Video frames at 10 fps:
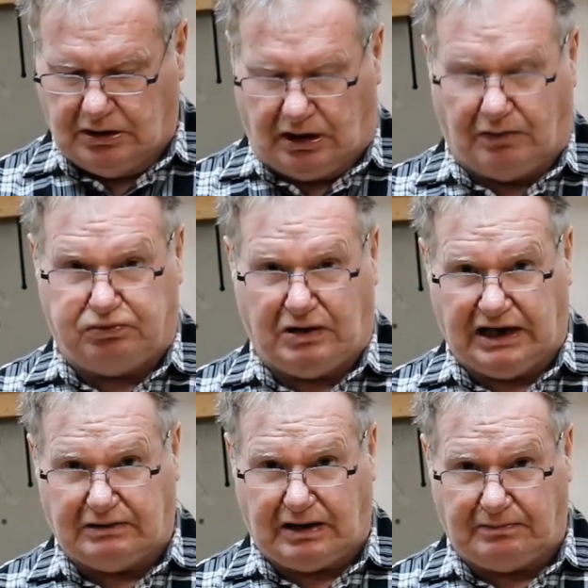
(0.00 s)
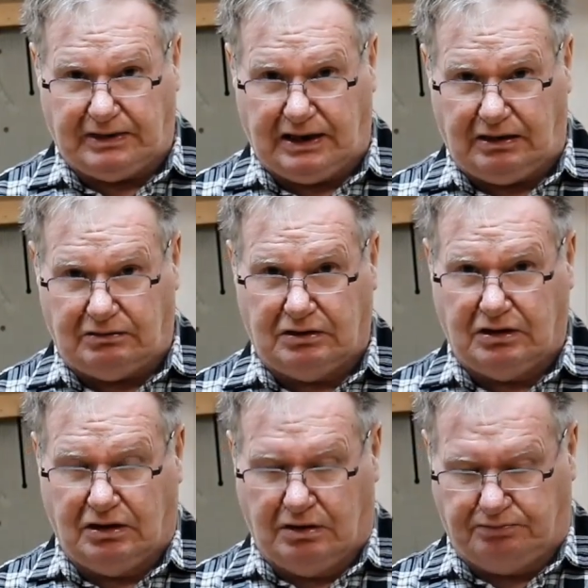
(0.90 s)
I'll plane them up now,
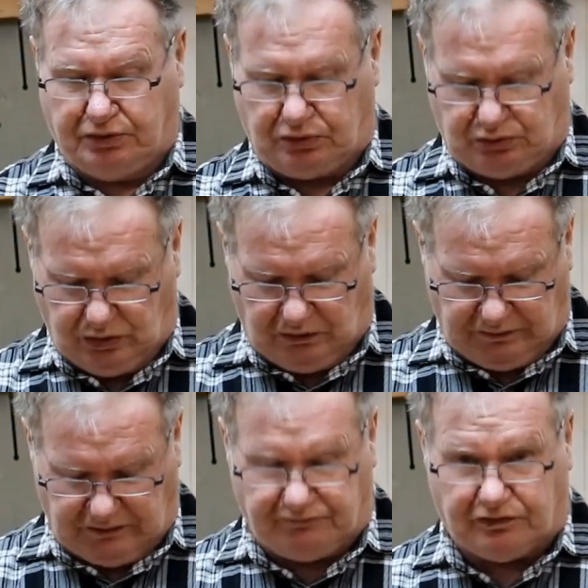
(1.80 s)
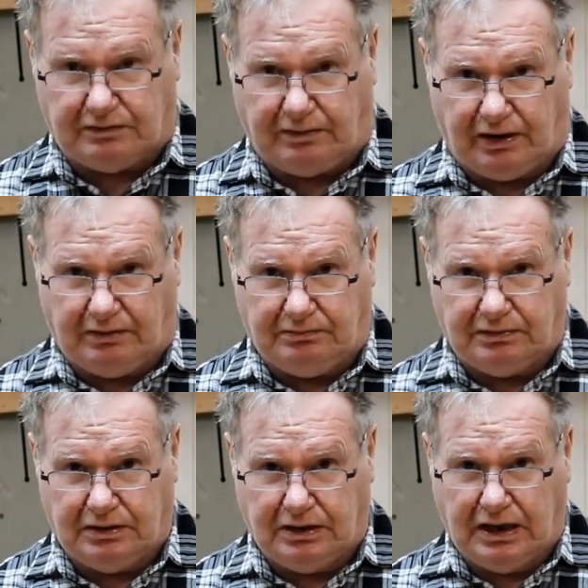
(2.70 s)
put a groove in them for the bottom,
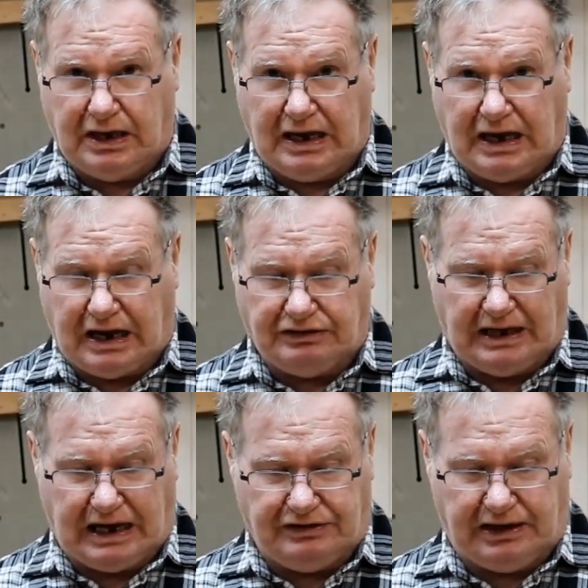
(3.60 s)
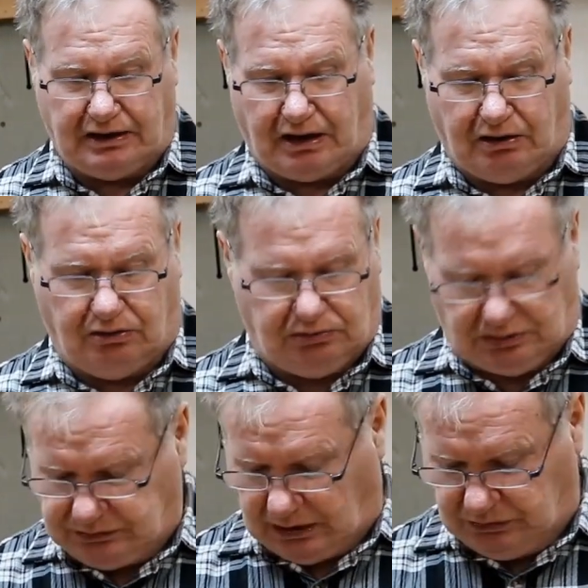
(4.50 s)
and then
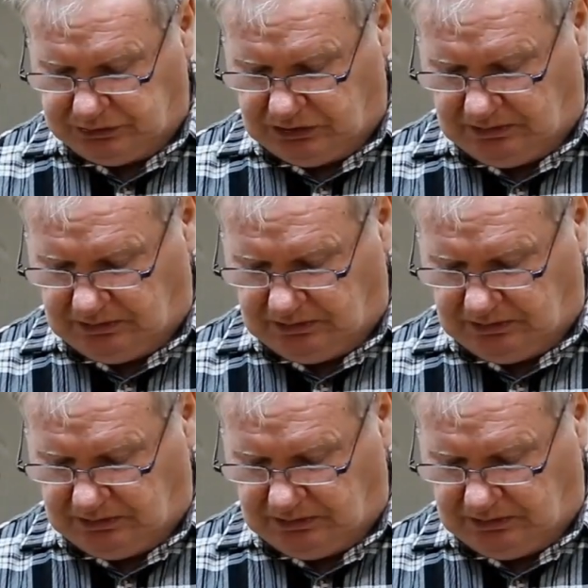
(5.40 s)
I'll do the